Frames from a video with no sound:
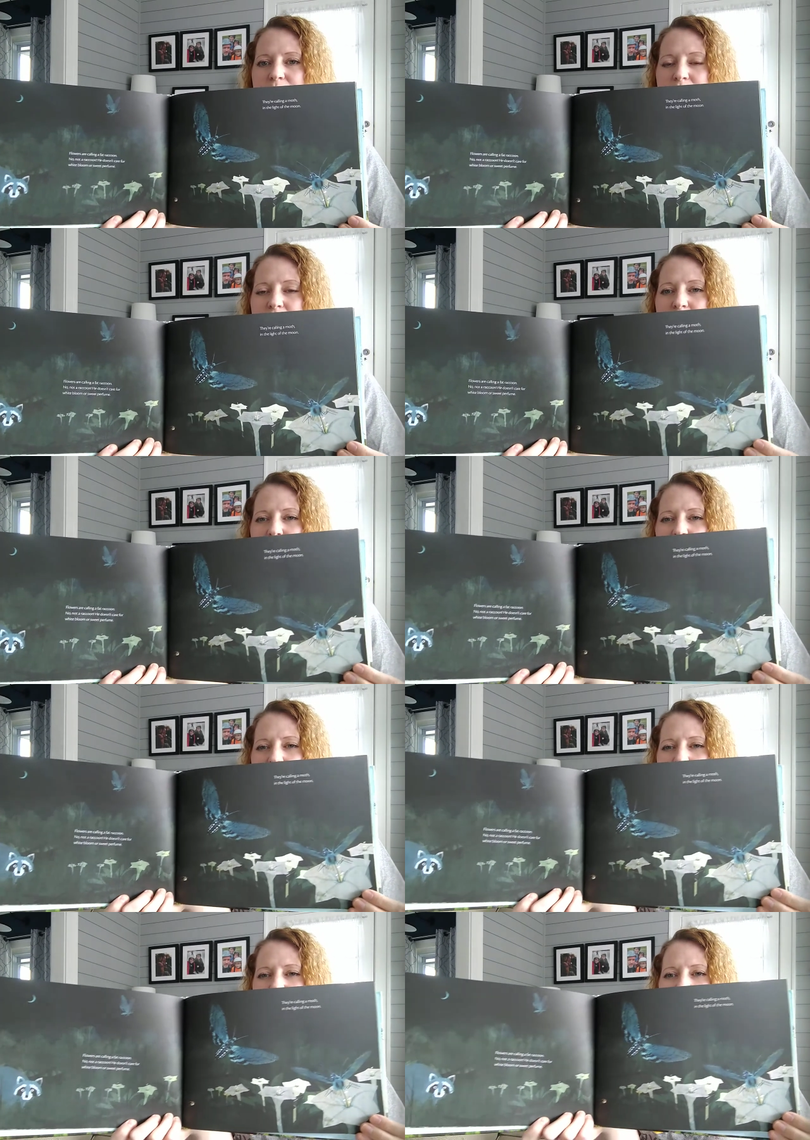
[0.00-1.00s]

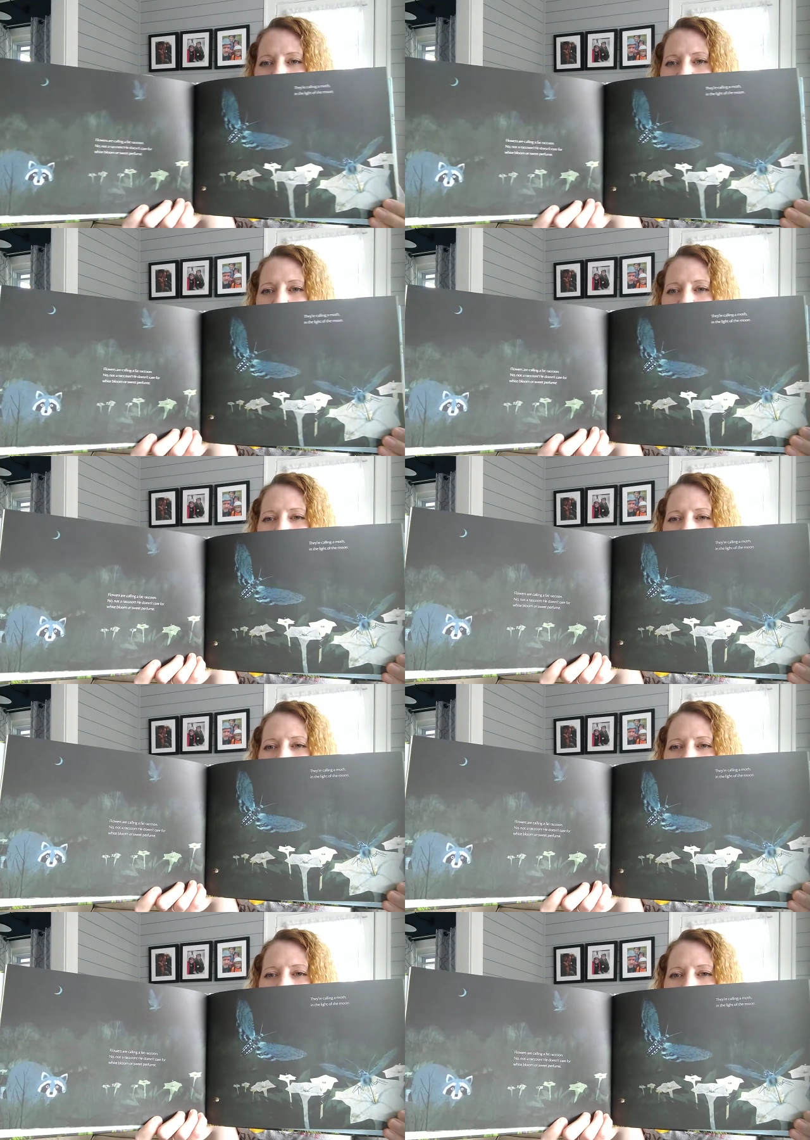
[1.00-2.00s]

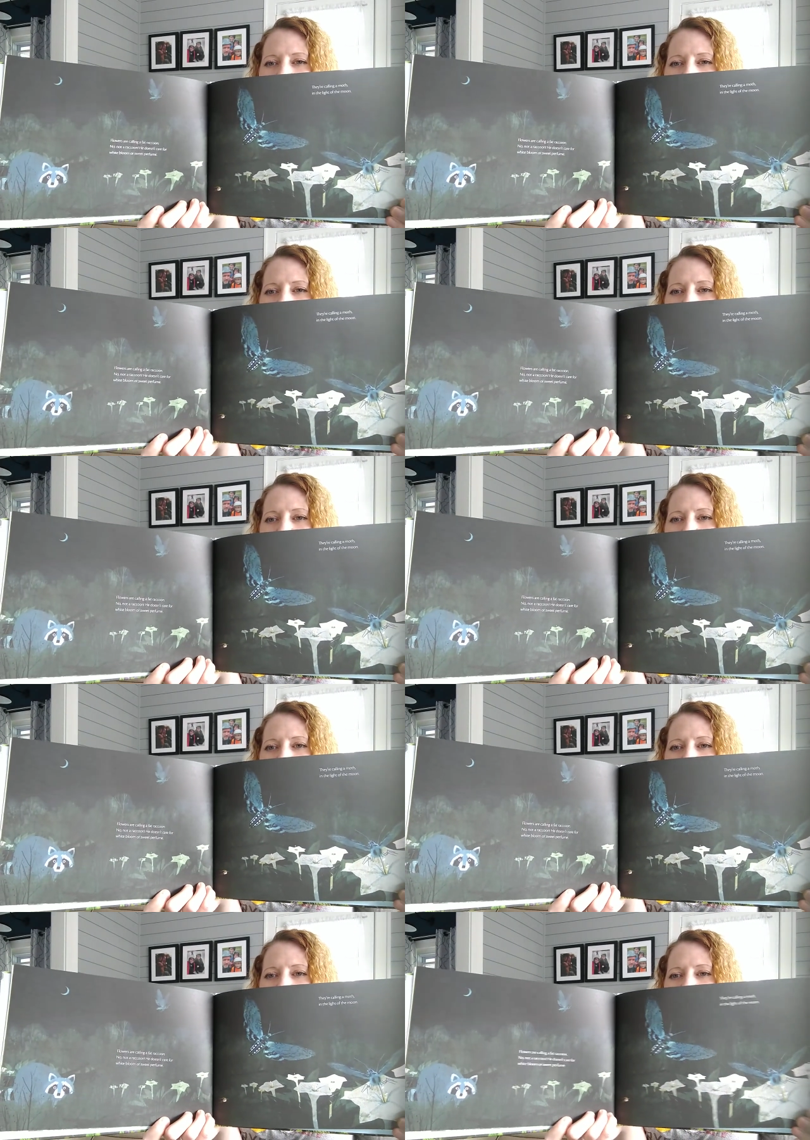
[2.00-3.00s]

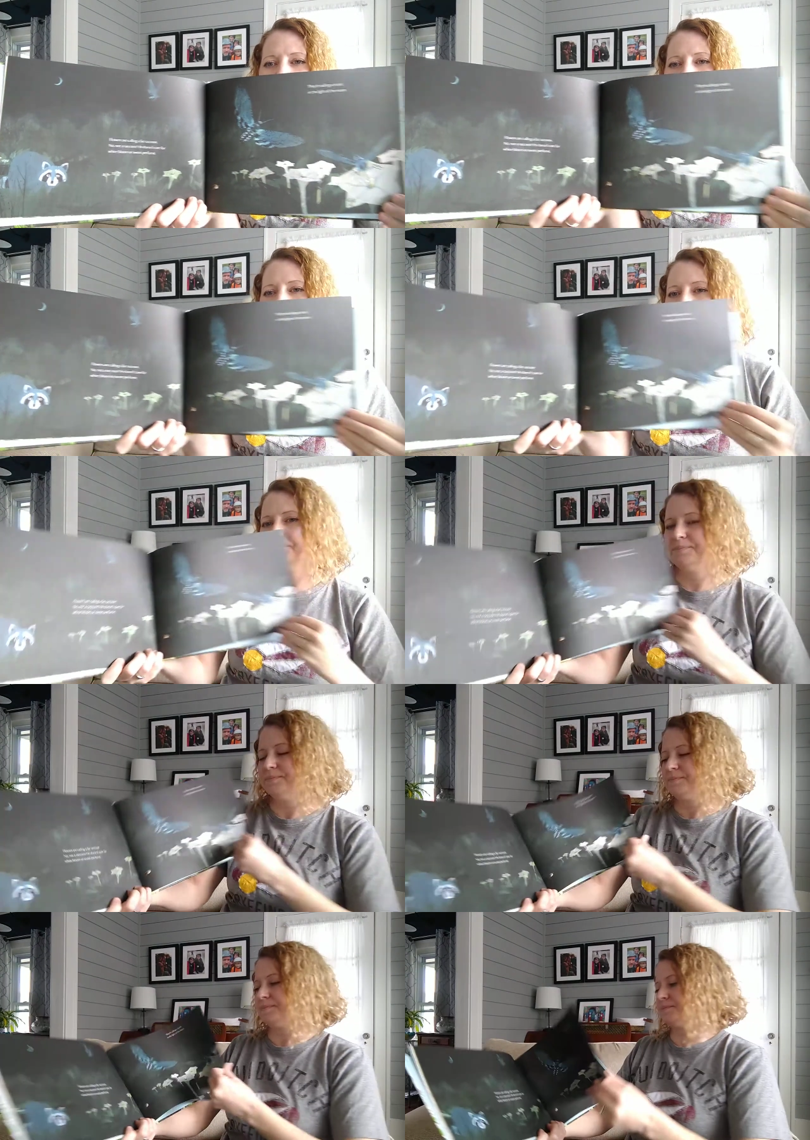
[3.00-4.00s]

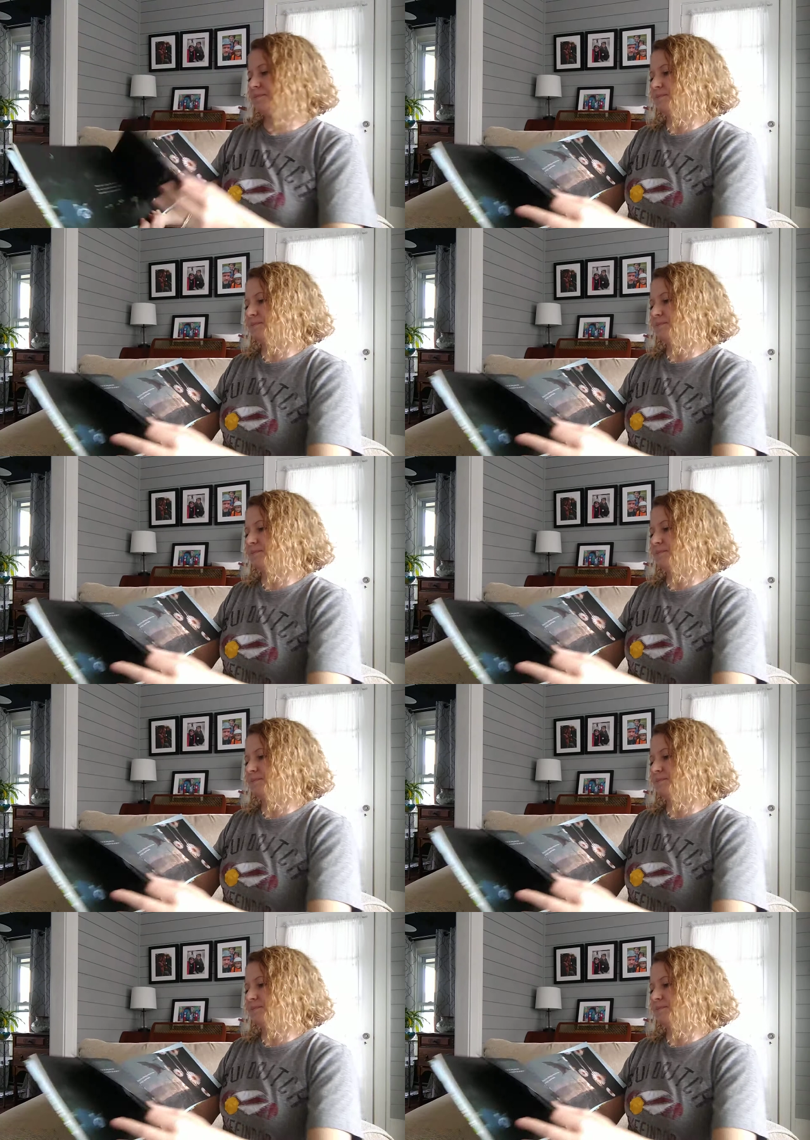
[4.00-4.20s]
[no speech]